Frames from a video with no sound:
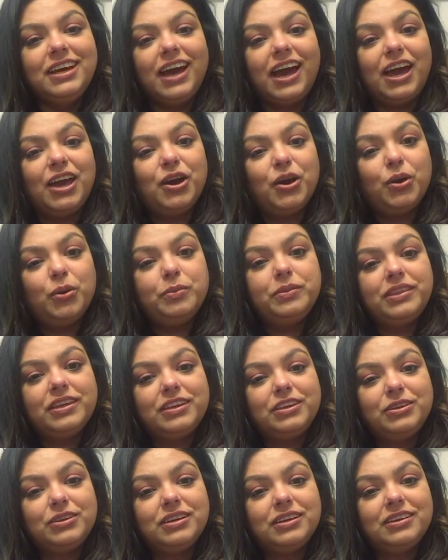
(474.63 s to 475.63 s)
I hope
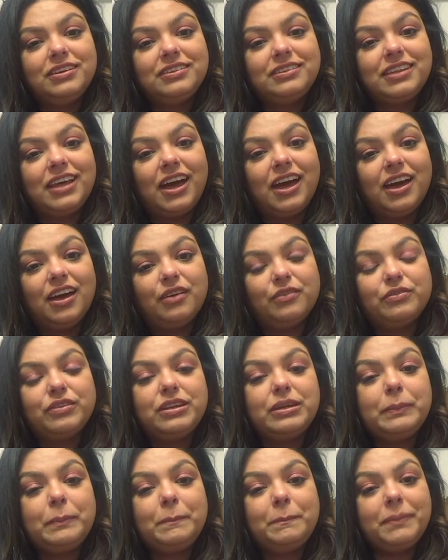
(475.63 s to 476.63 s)
that you guys have
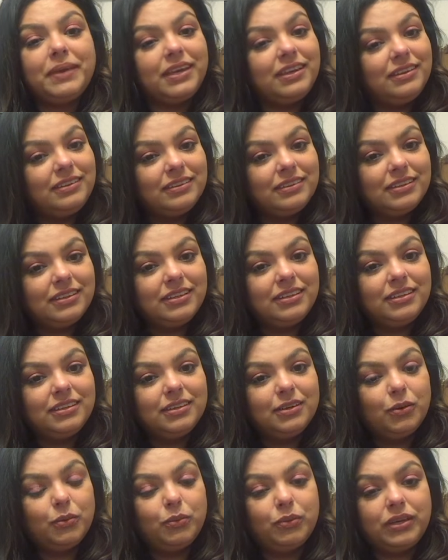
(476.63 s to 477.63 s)
an
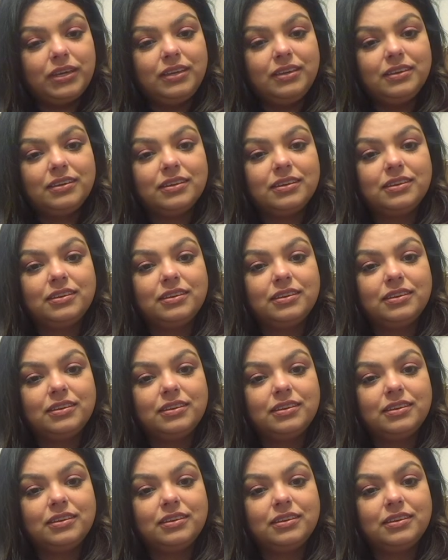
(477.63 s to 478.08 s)
amazing week,